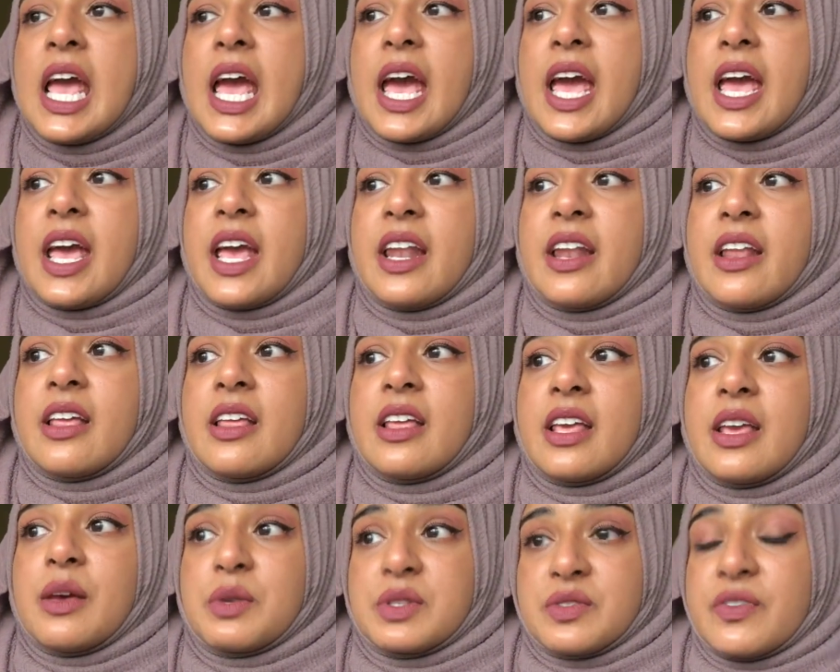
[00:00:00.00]
And
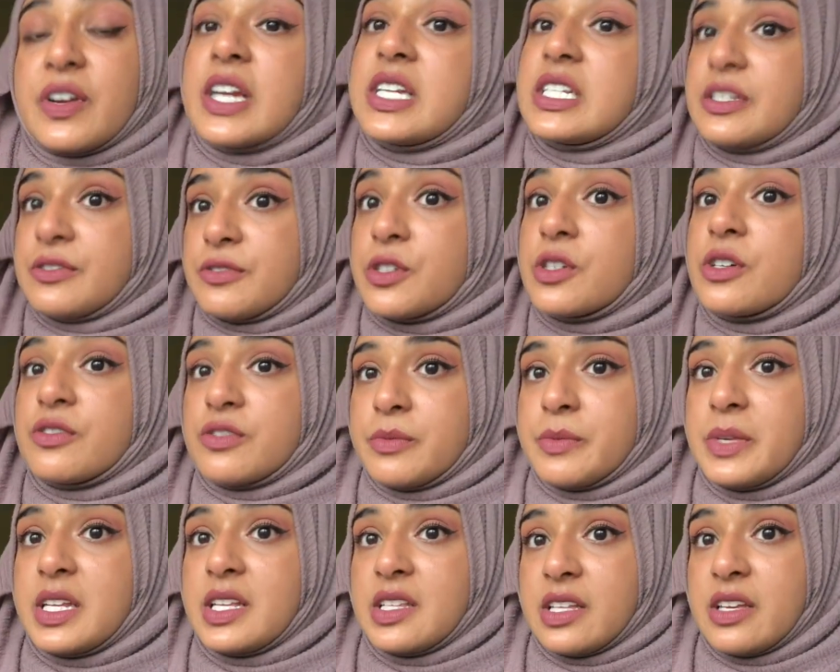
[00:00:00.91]
it was very difficult
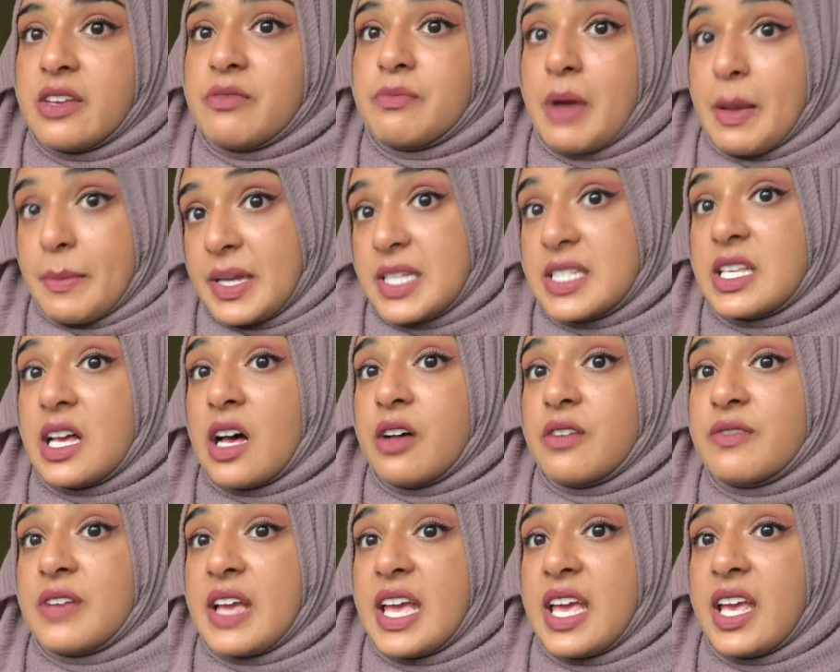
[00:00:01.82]
for me to live by
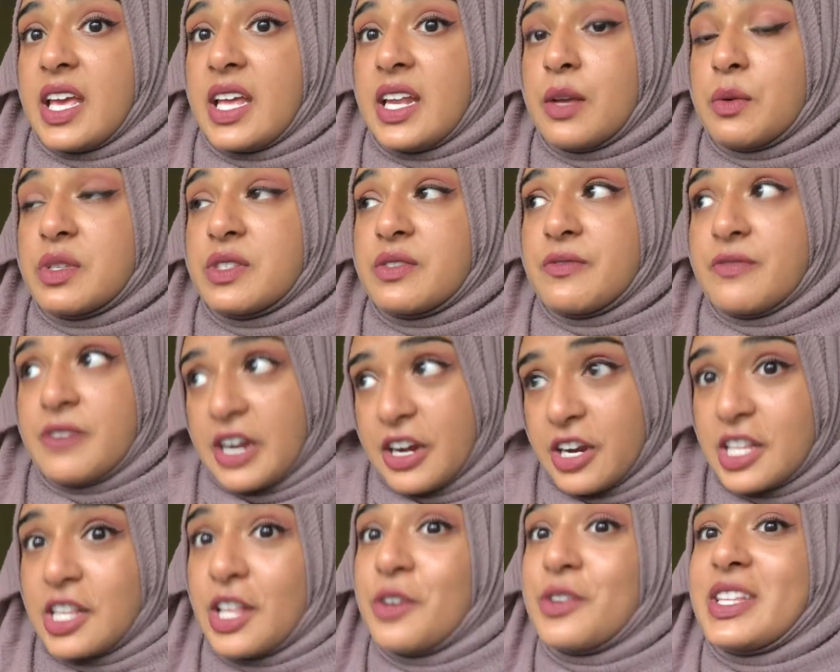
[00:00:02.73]
myself, and it was
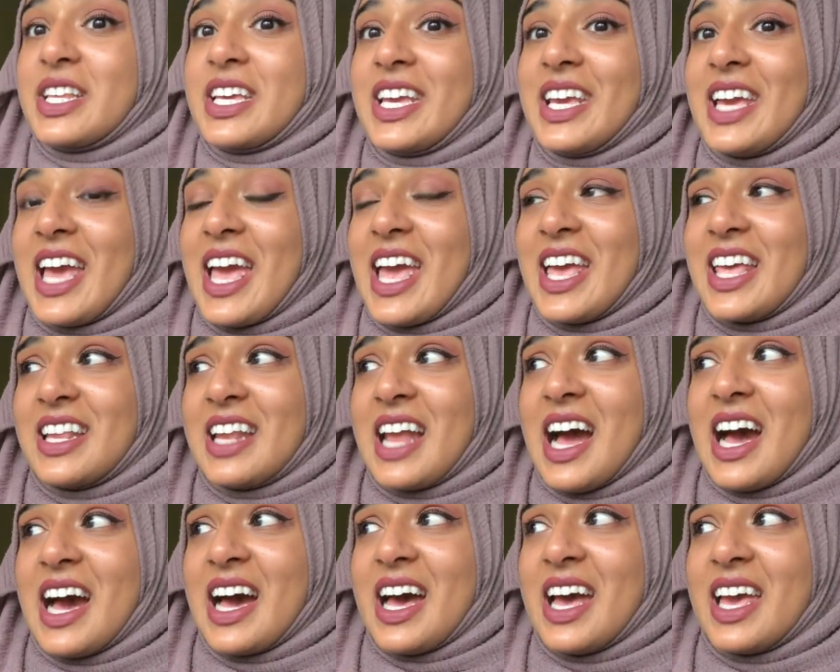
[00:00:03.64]
very lonely, and
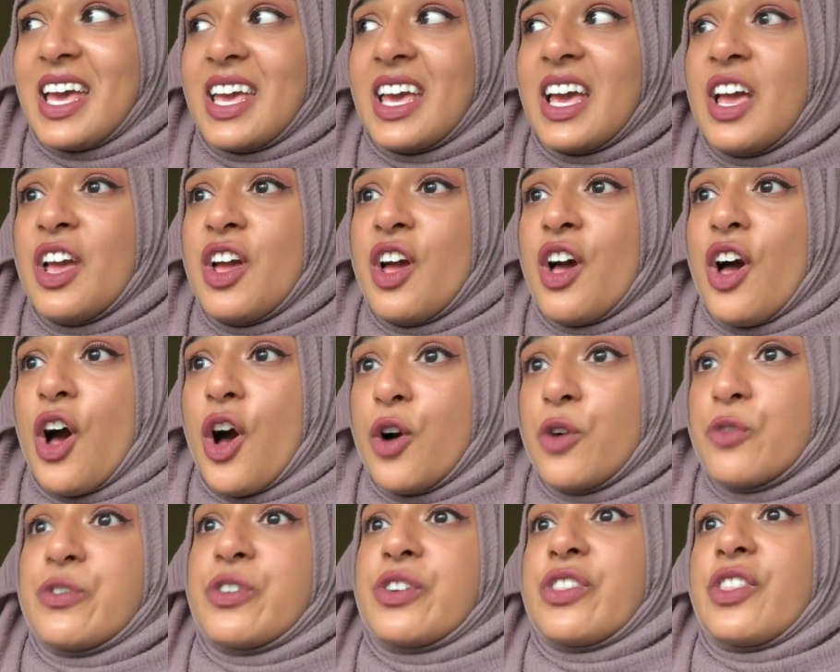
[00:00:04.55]
I
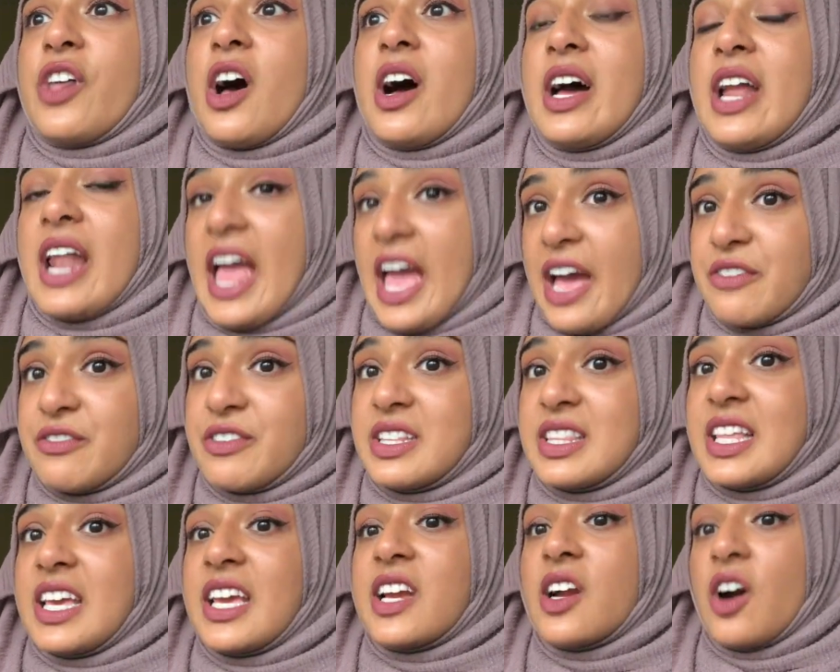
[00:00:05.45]
overthought
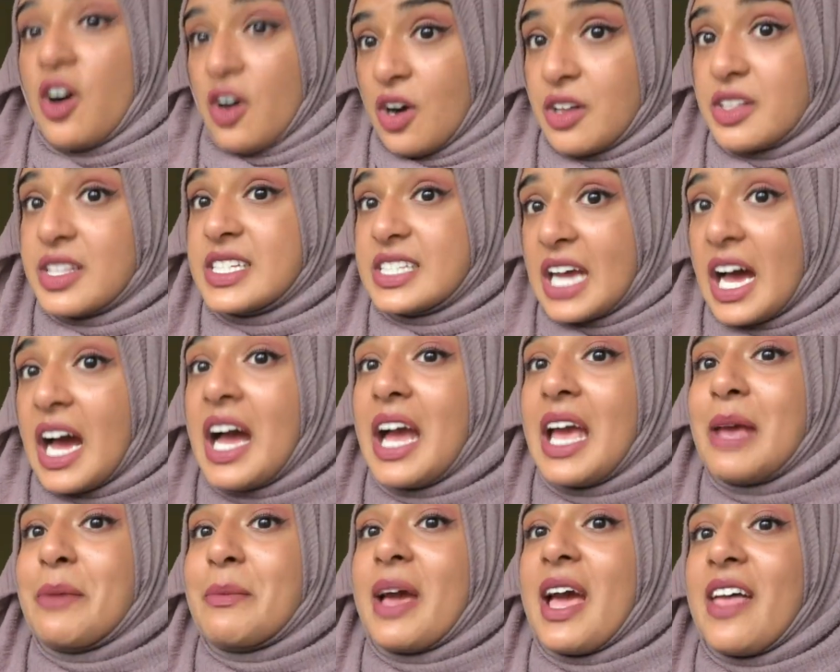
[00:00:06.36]
everything all the
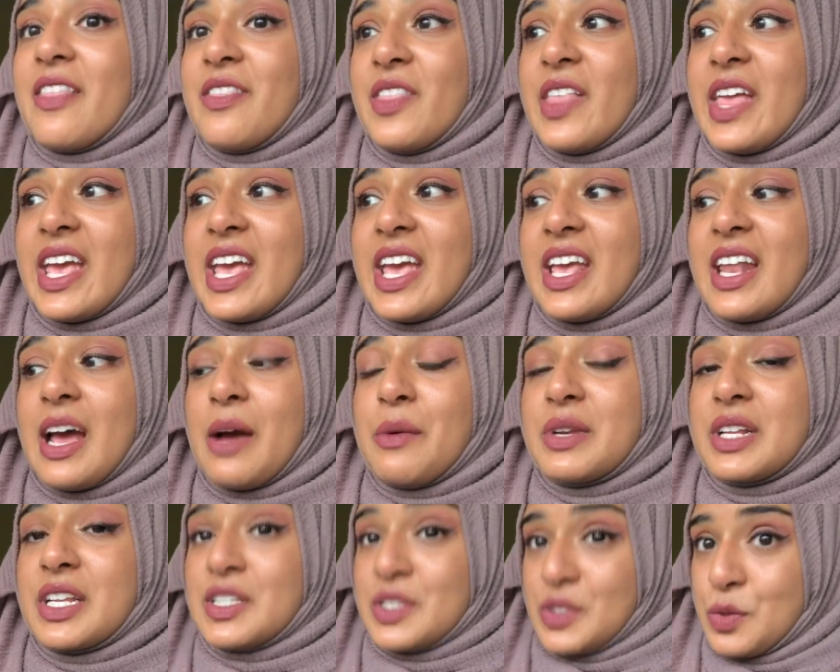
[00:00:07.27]
time. And then I
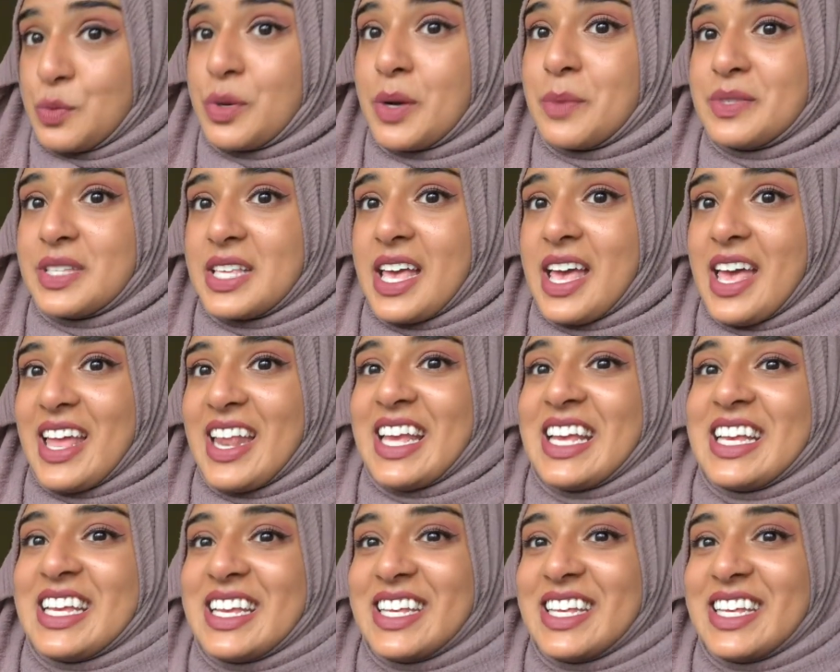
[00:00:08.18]
would get super upset.